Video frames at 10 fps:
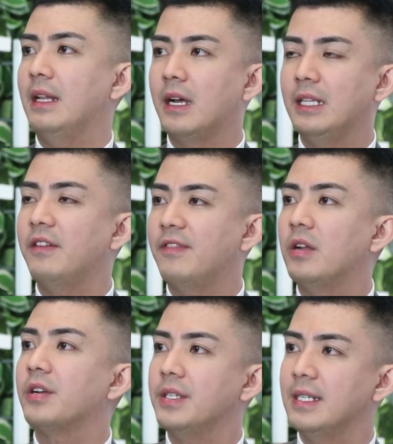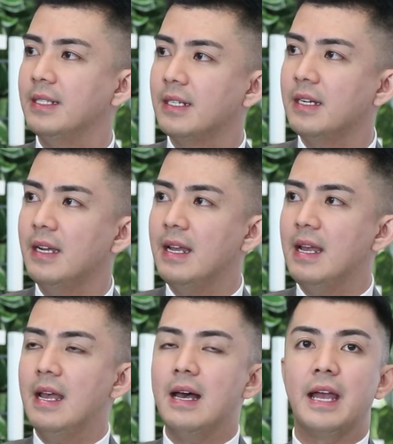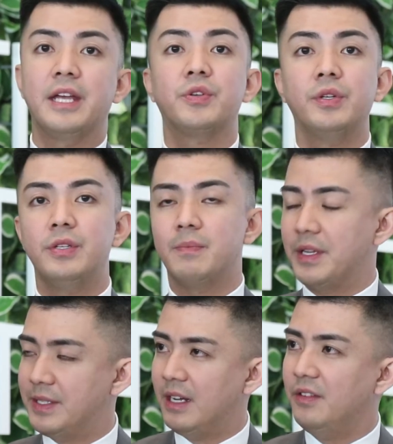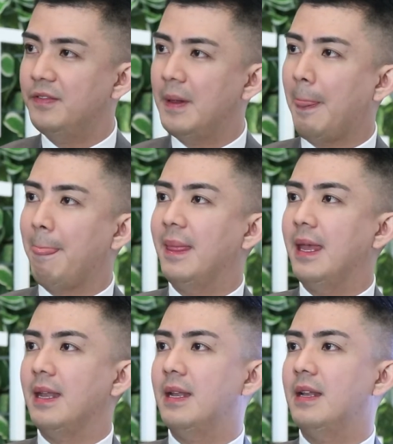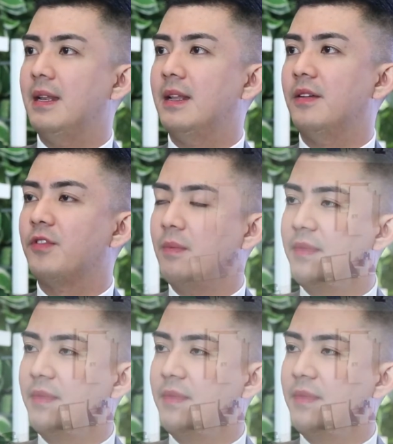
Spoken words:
luckily found her sister. I introduced myself, and from